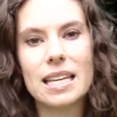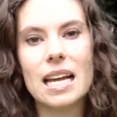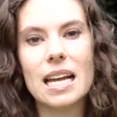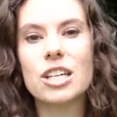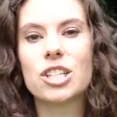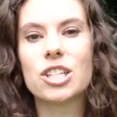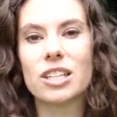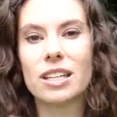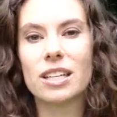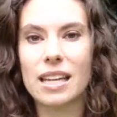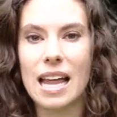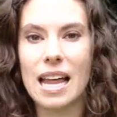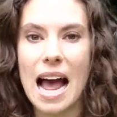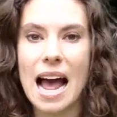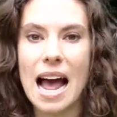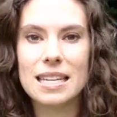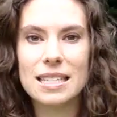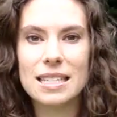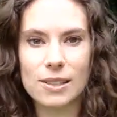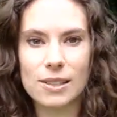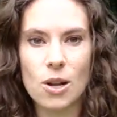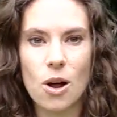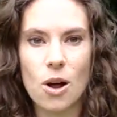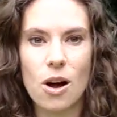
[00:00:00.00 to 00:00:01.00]
session
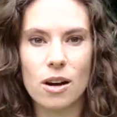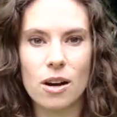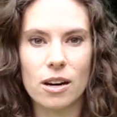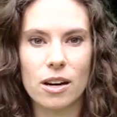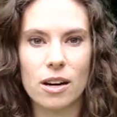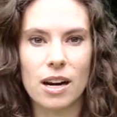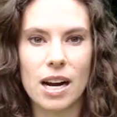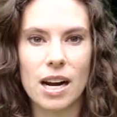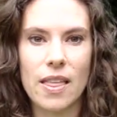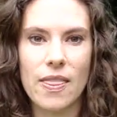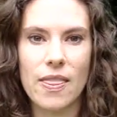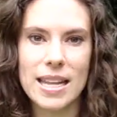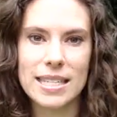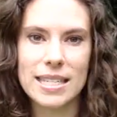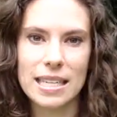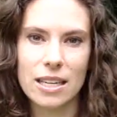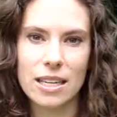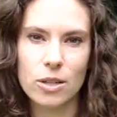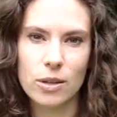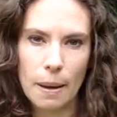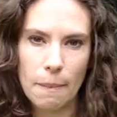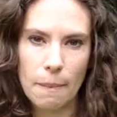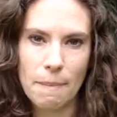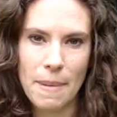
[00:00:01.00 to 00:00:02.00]
lasts longer, and that's how
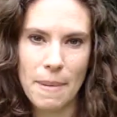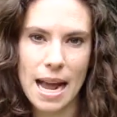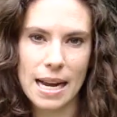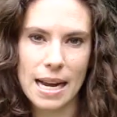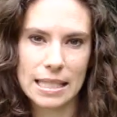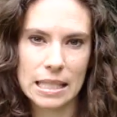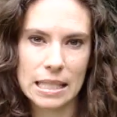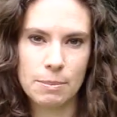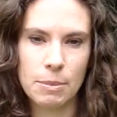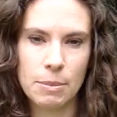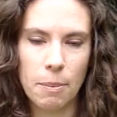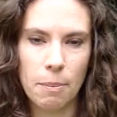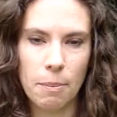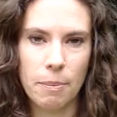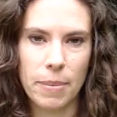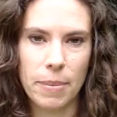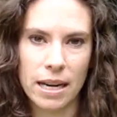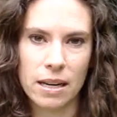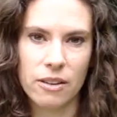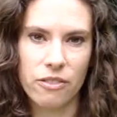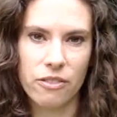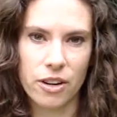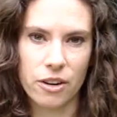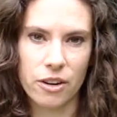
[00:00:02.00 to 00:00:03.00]
you get maximum
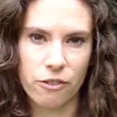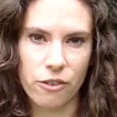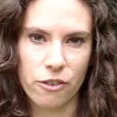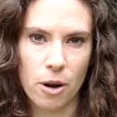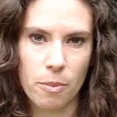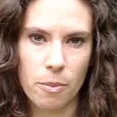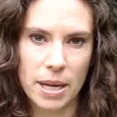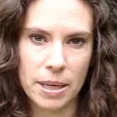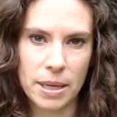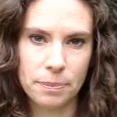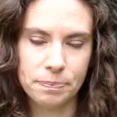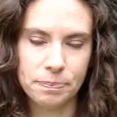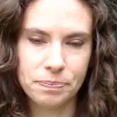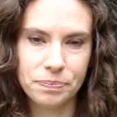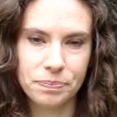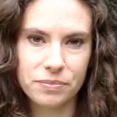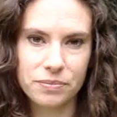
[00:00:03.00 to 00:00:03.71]
benefit from it.